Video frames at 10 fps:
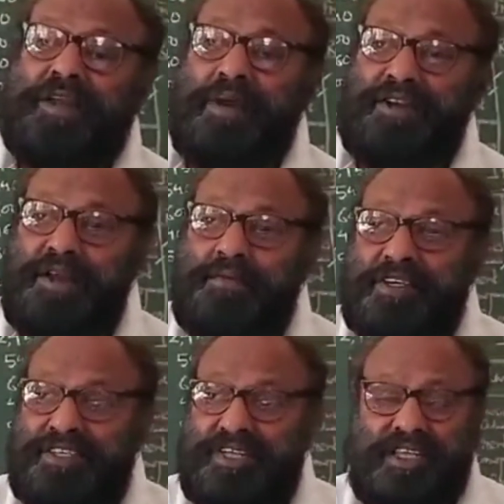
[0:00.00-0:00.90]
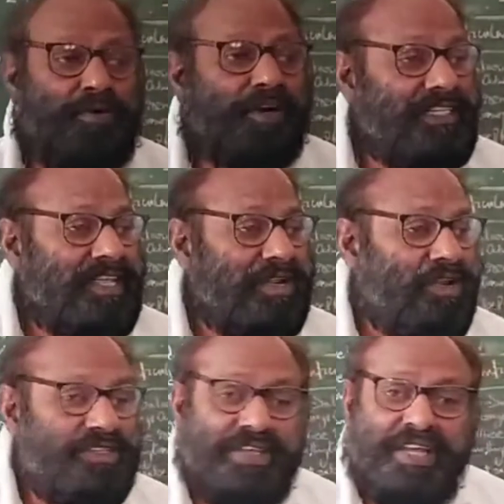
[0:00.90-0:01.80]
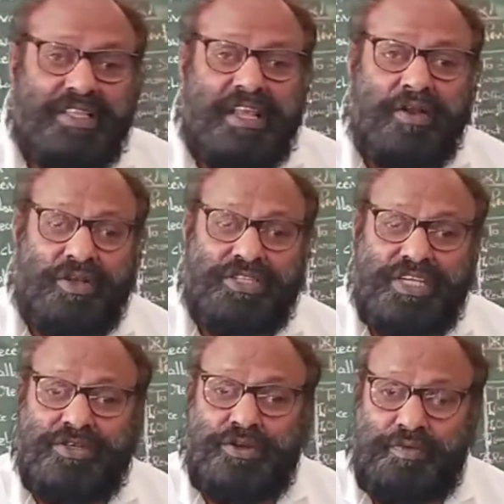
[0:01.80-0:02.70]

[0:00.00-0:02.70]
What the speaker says: by 10%. What is the loss? The loss is